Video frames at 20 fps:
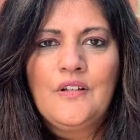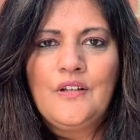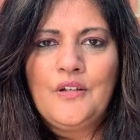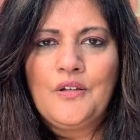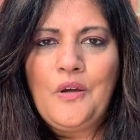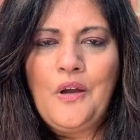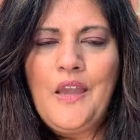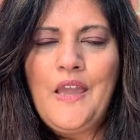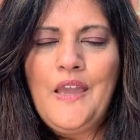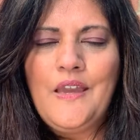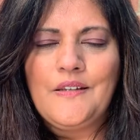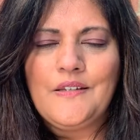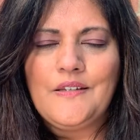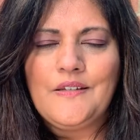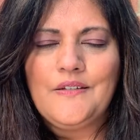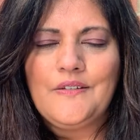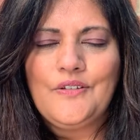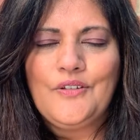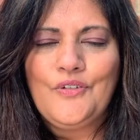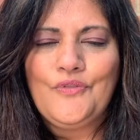go ahead,
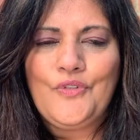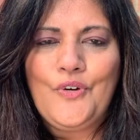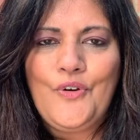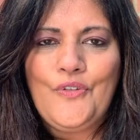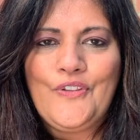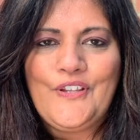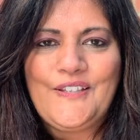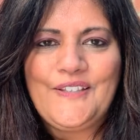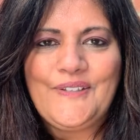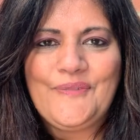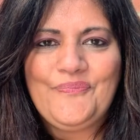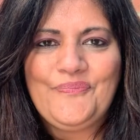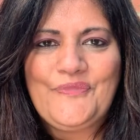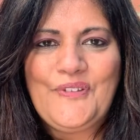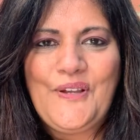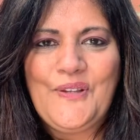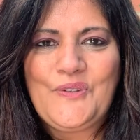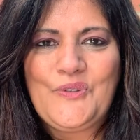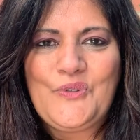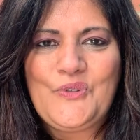you've got this.
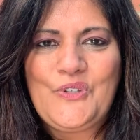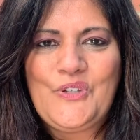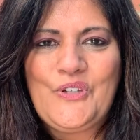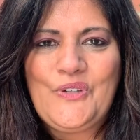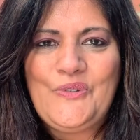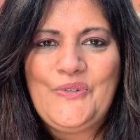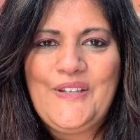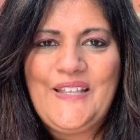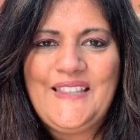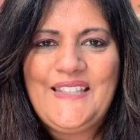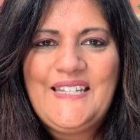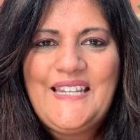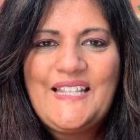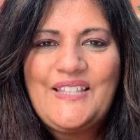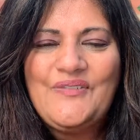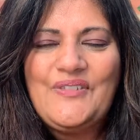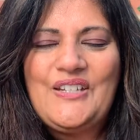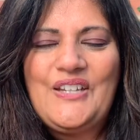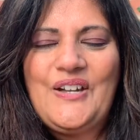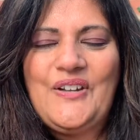I'll talk to you in the
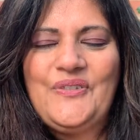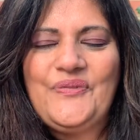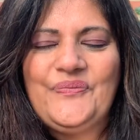next video.